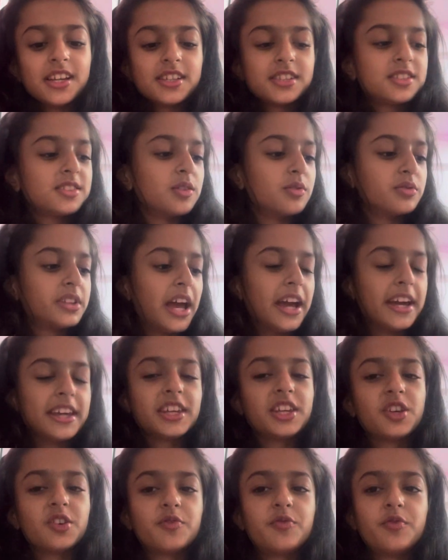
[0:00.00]
So
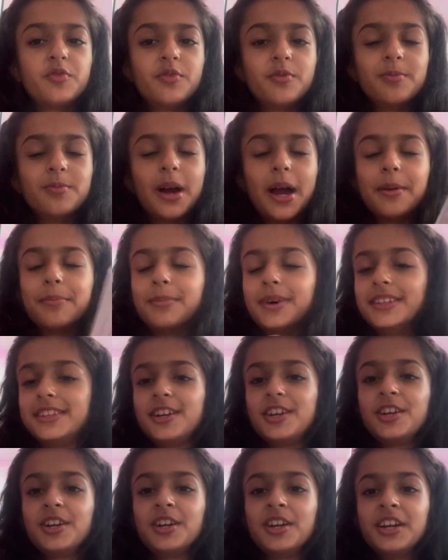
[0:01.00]
thank you my
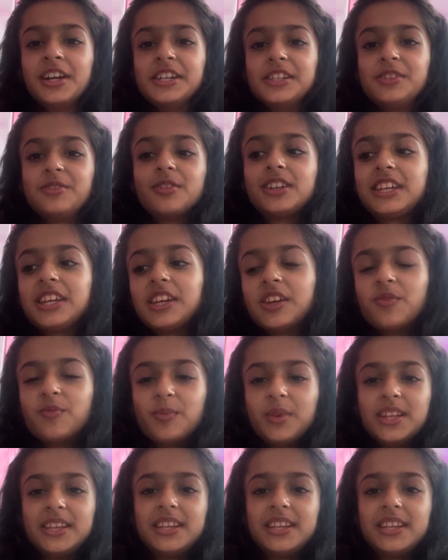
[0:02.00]
mother to give me